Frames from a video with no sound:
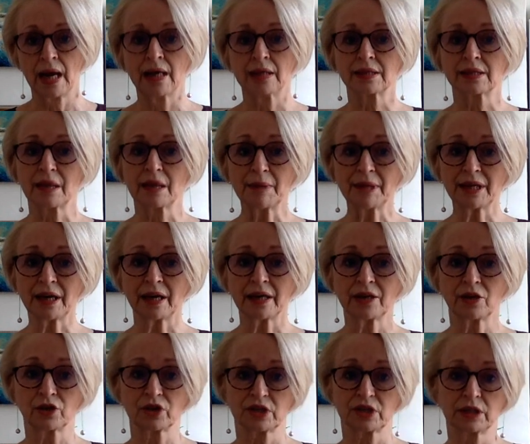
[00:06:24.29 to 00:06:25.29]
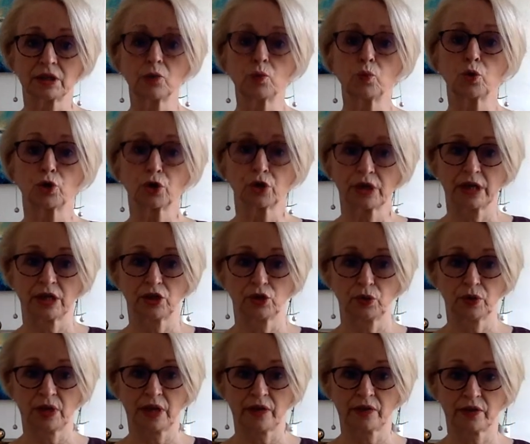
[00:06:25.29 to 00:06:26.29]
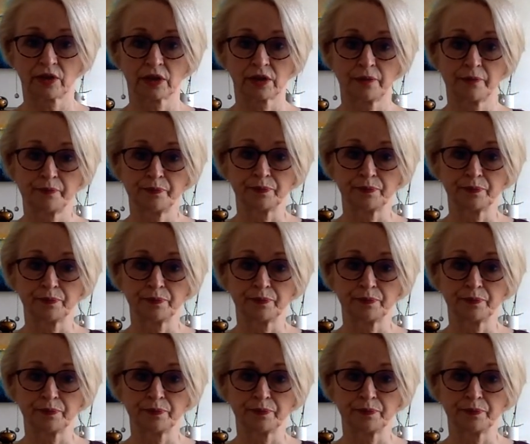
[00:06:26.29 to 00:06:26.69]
Sam and I are still working together,